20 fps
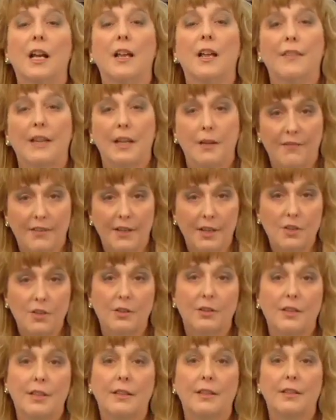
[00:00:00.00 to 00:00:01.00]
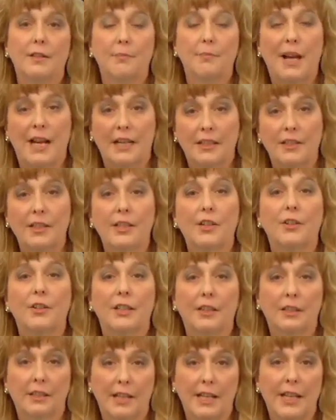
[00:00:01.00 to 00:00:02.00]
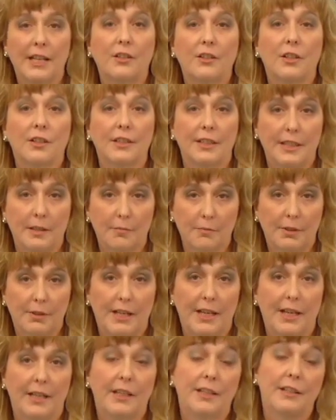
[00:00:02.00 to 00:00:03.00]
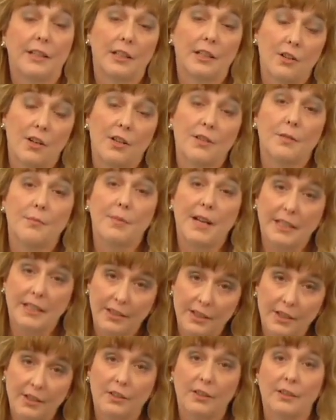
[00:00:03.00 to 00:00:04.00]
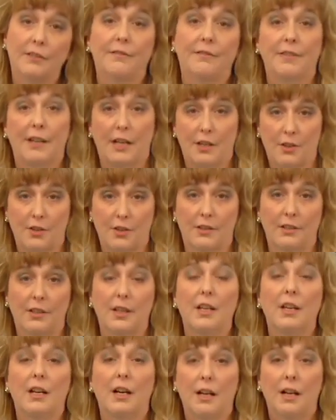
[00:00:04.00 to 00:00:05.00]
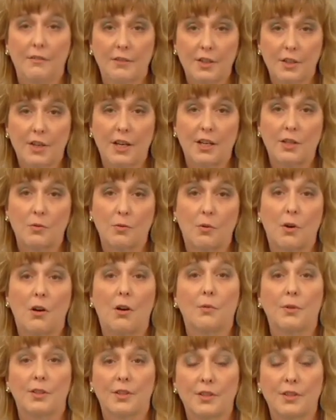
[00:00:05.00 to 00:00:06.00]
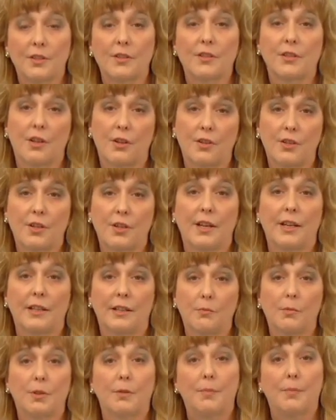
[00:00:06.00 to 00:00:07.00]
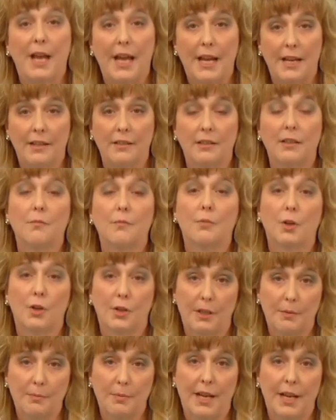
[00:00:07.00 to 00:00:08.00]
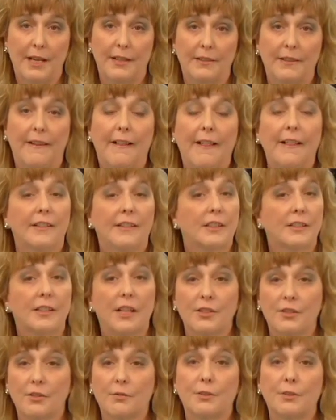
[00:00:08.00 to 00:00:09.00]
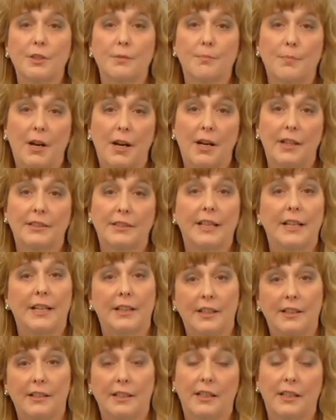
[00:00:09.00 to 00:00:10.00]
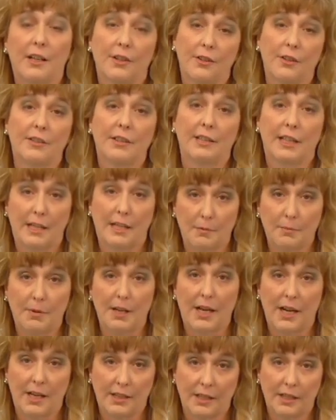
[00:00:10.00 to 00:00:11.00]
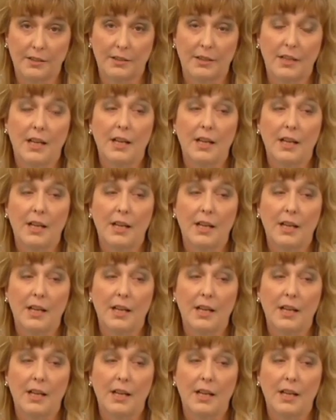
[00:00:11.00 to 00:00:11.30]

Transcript: the bacteria land on the implant and then cause a bacterial infection of the chest wall, which is associated with pain, burning pain, that doesn't respond to anything other than antibiotics.